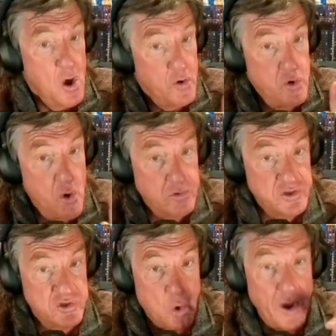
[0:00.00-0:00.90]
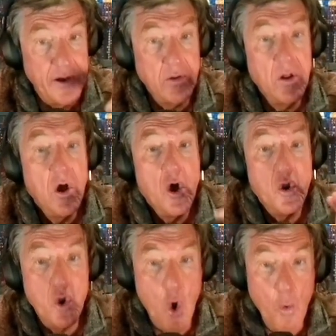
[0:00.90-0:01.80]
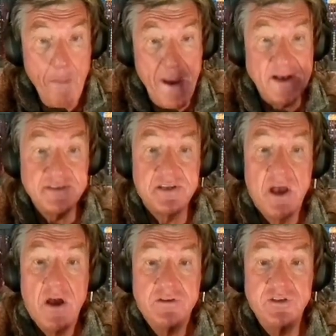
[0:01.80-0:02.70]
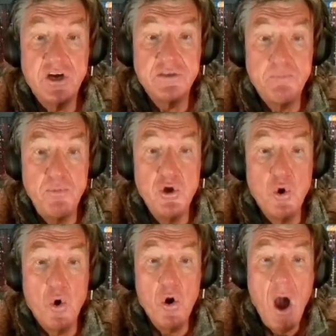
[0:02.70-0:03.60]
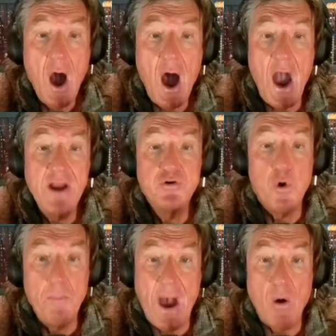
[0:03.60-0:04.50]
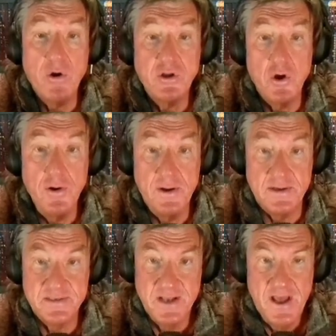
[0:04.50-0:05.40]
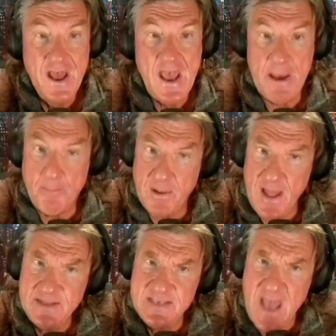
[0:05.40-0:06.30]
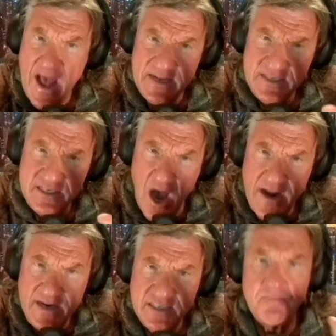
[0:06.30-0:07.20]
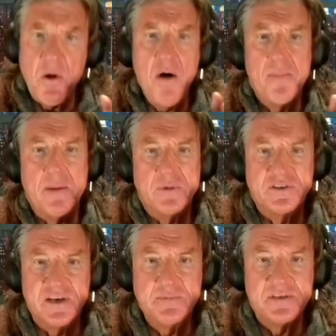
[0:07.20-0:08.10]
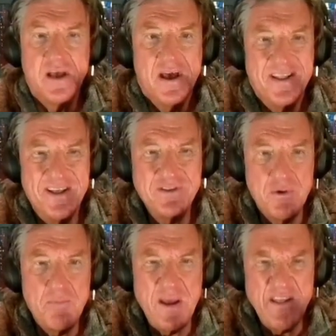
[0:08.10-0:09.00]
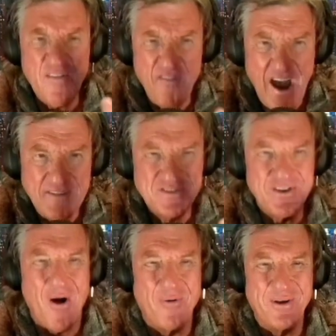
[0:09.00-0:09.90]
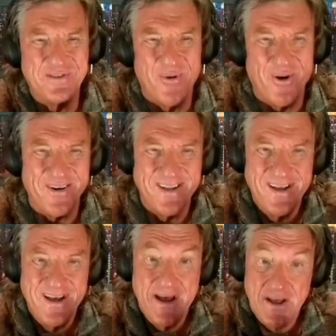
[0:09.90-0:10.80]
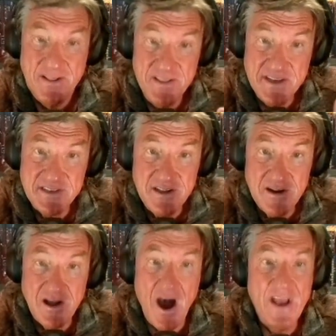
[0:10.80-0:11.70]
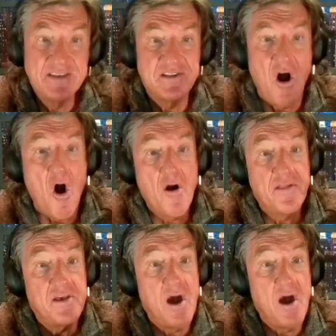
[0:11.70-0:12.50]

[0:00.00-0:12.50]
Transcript: No soil, no mess, just pure hydro-powered goodness. If plants had tiny spa memberships, this would be their five-star resort. This little guy is the heart of the